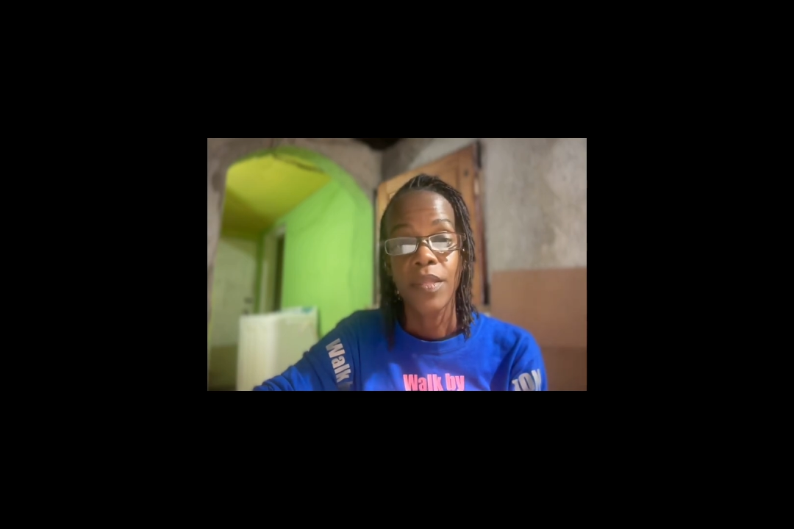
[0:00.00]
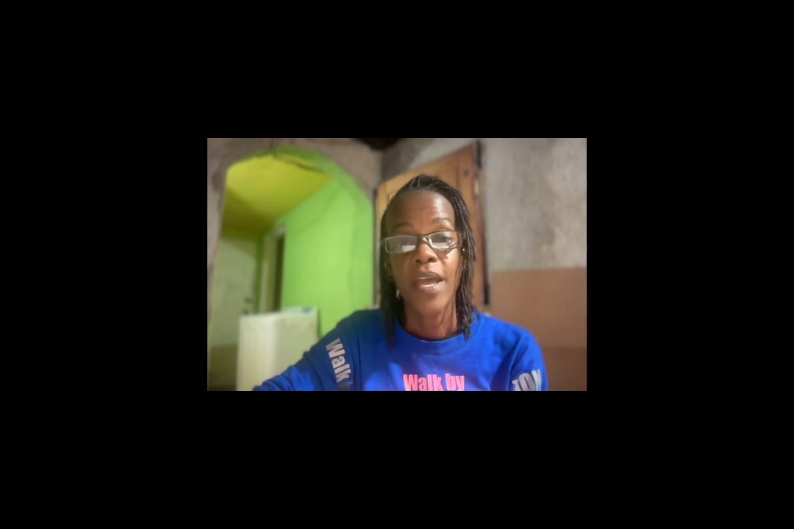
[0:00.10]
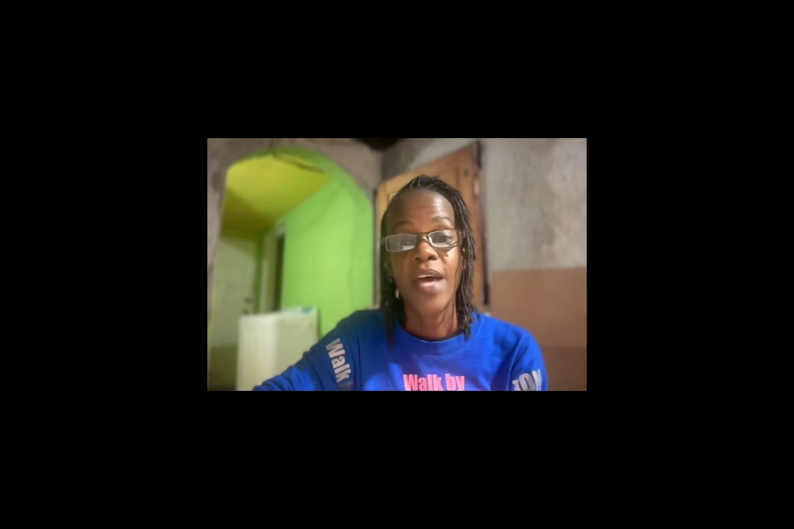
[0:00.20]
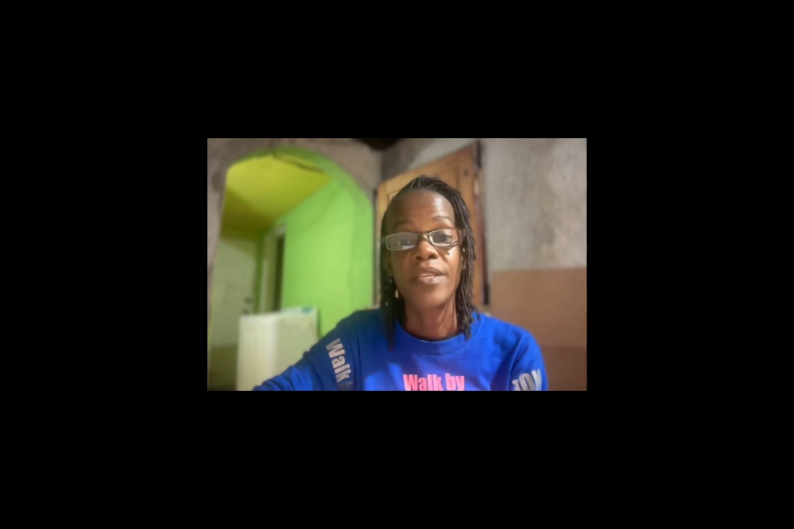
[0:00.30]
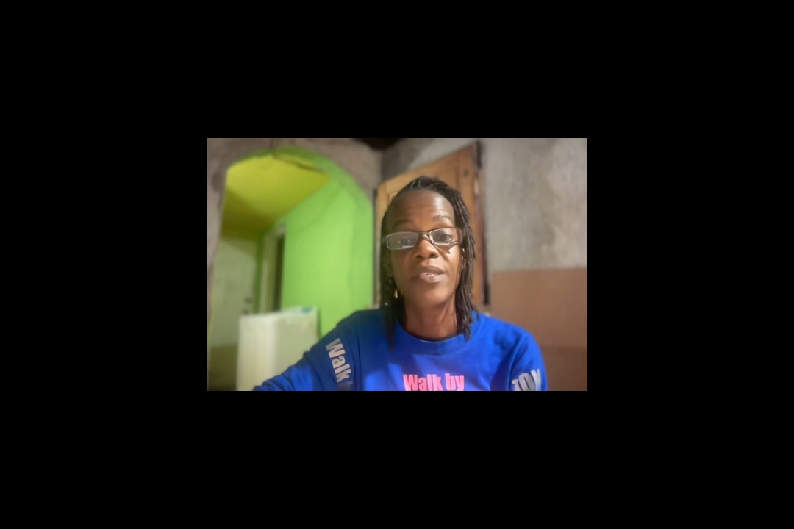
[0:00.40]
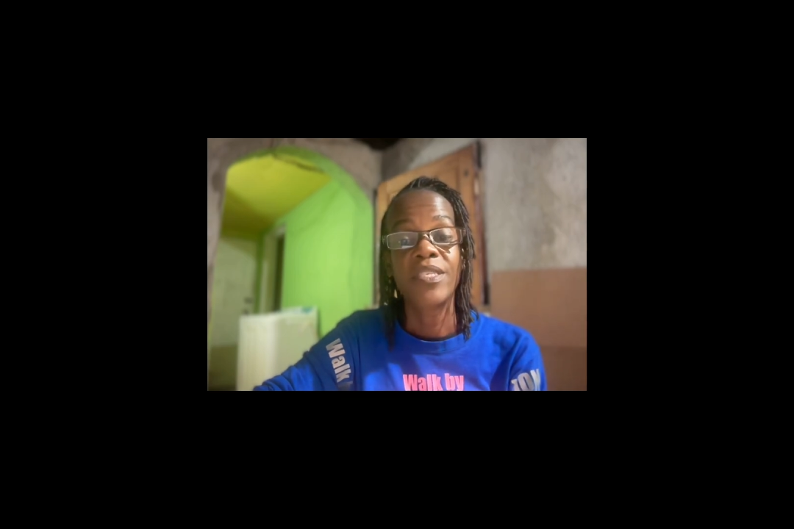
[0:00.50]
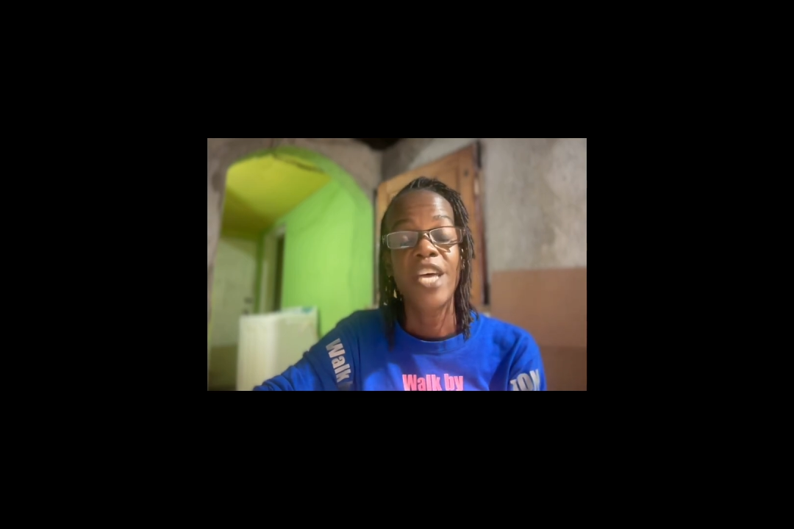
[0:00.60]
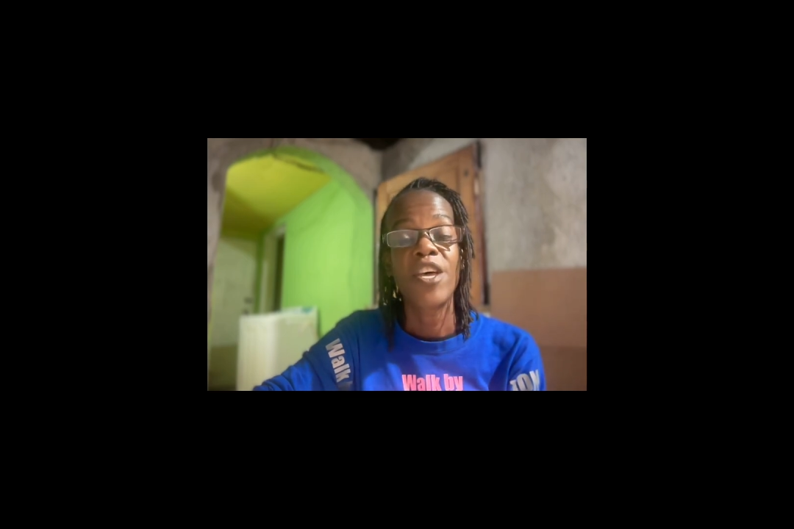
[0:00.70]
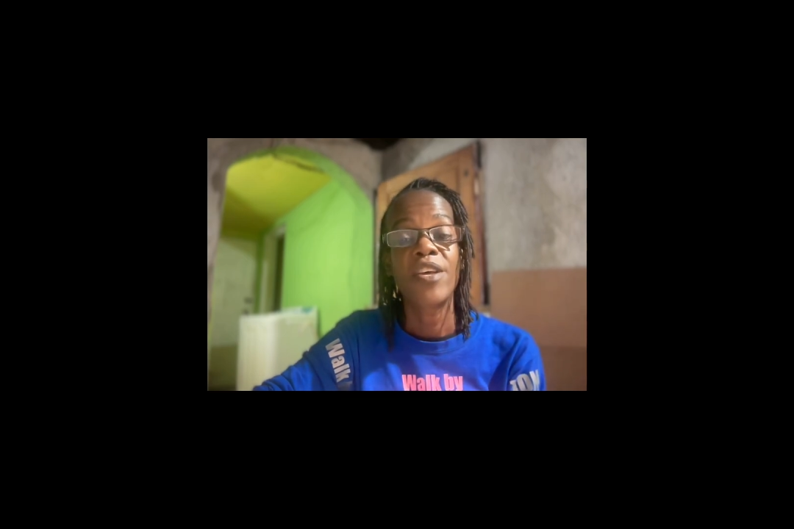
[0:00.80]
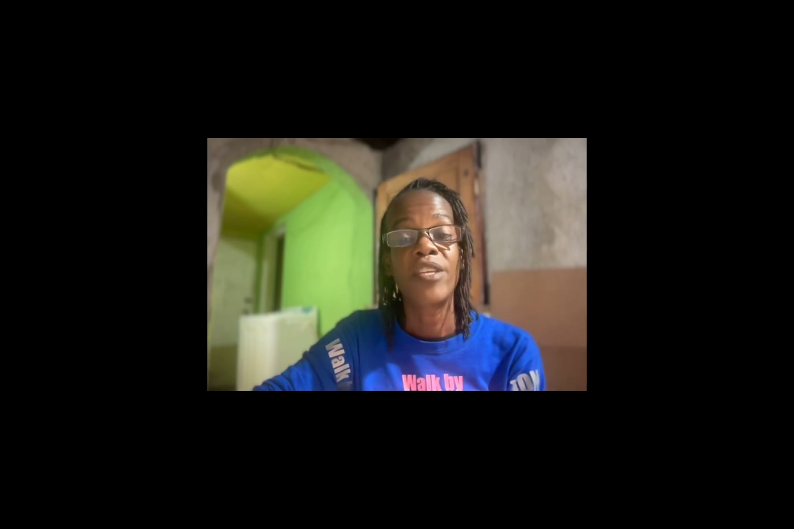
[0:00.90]
and this is
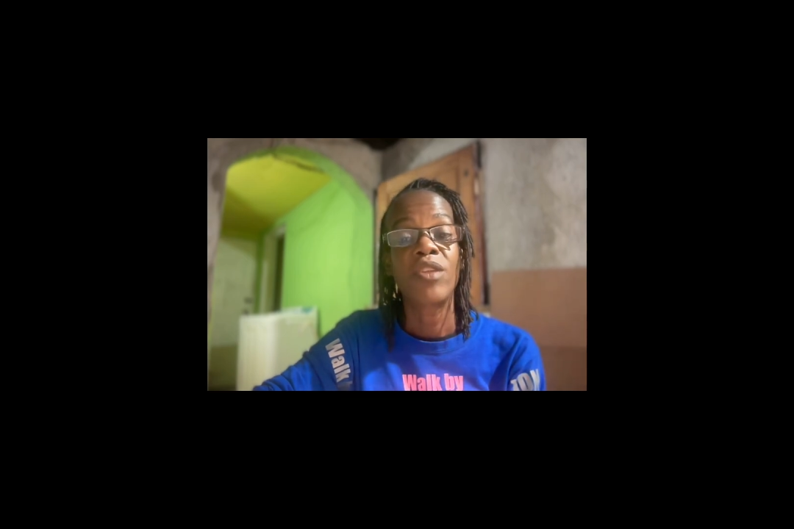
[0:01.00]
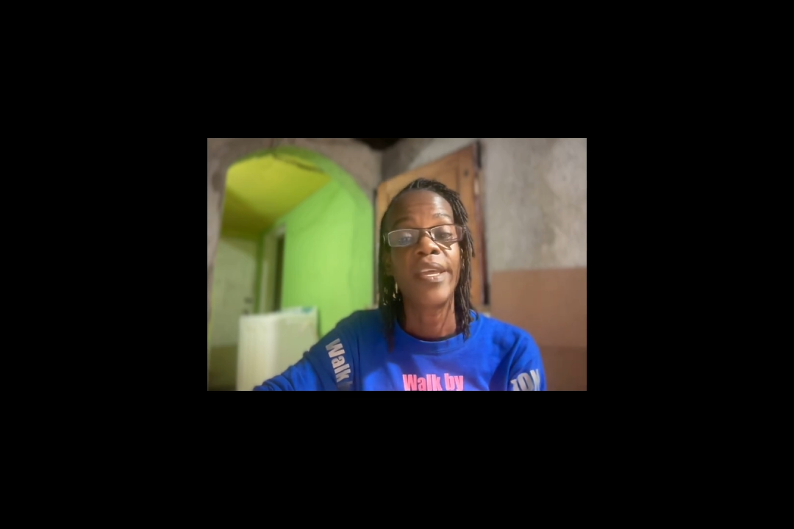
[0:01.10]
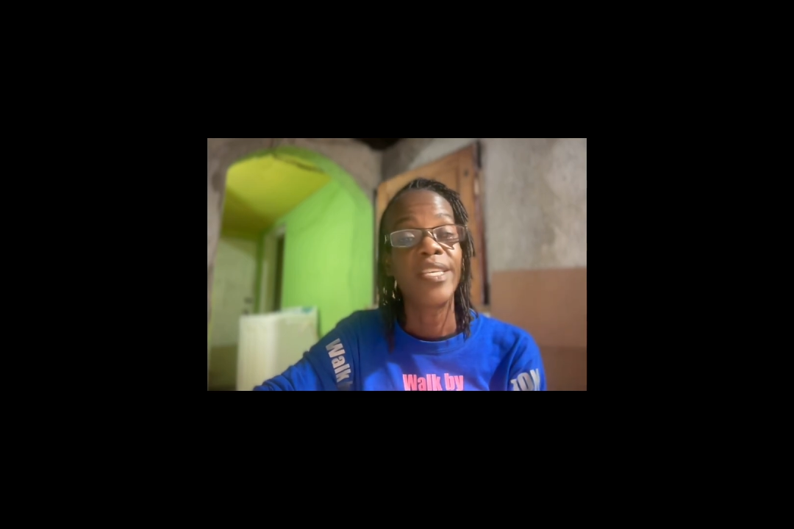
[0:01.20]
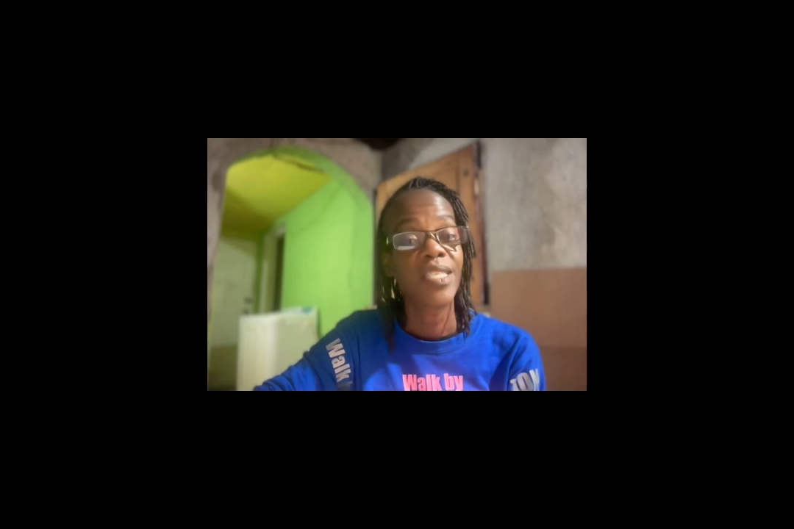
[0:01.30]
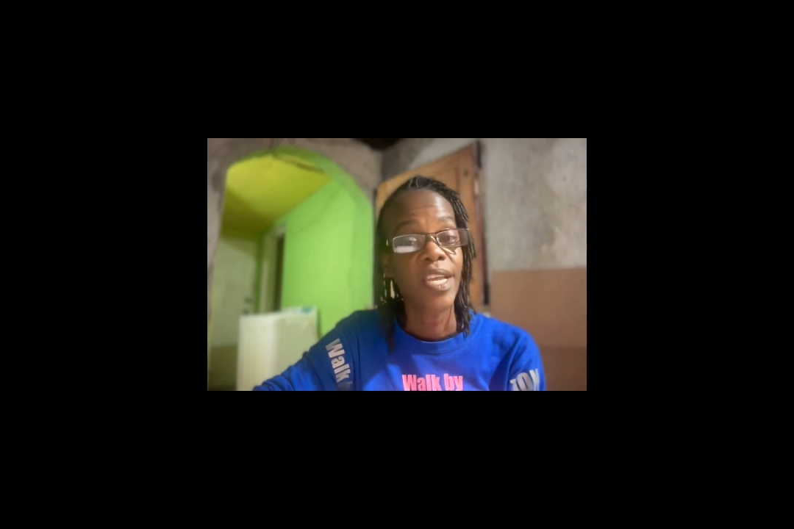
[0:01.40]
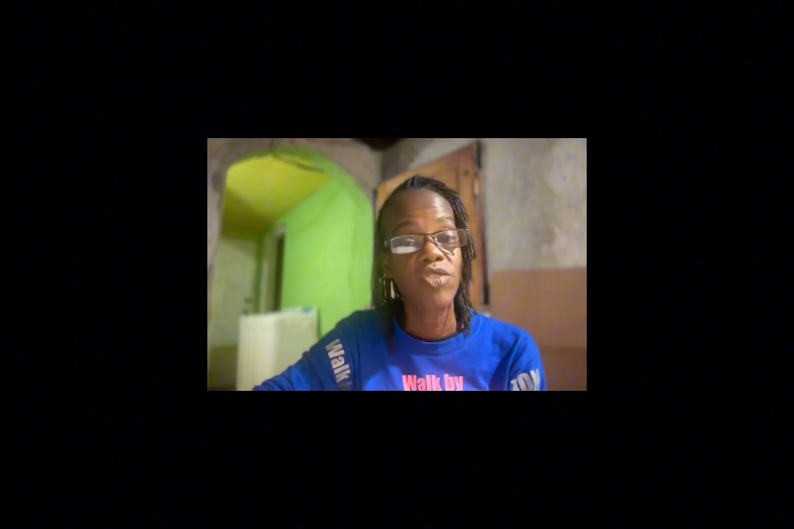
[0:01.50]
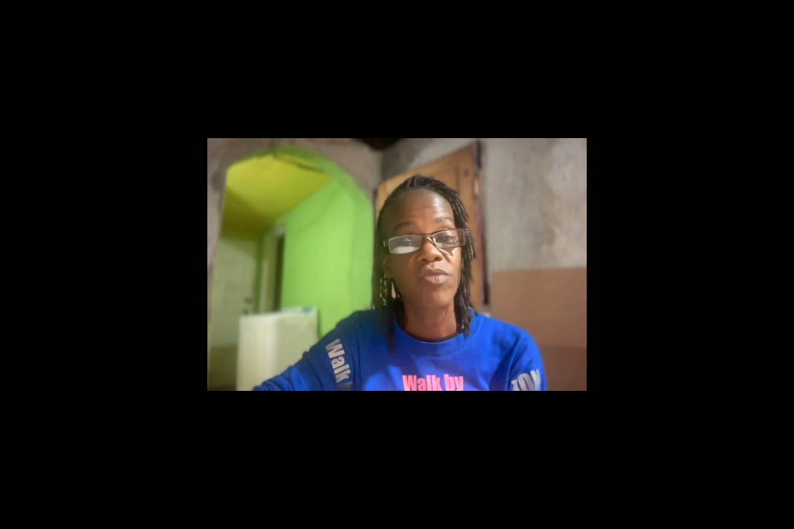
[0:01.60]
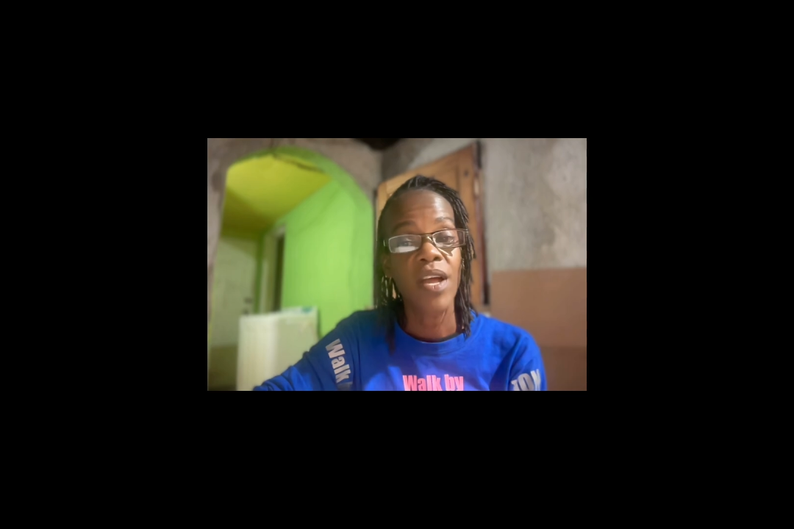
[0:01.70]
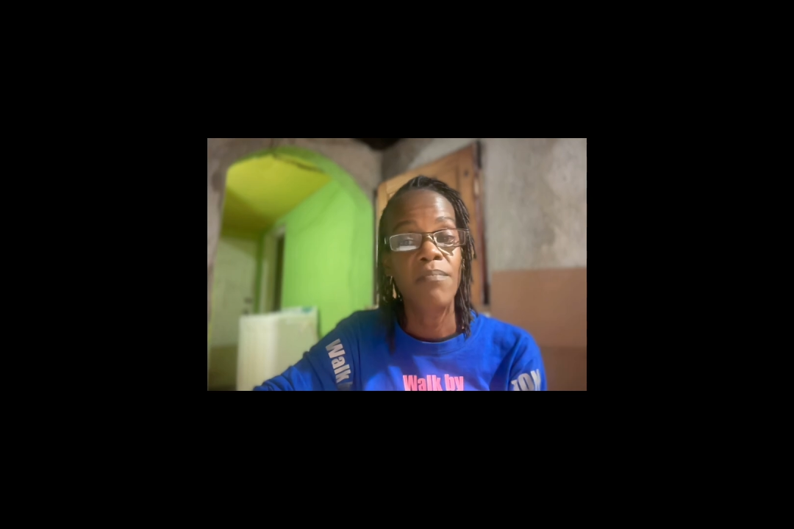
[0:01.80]
another essential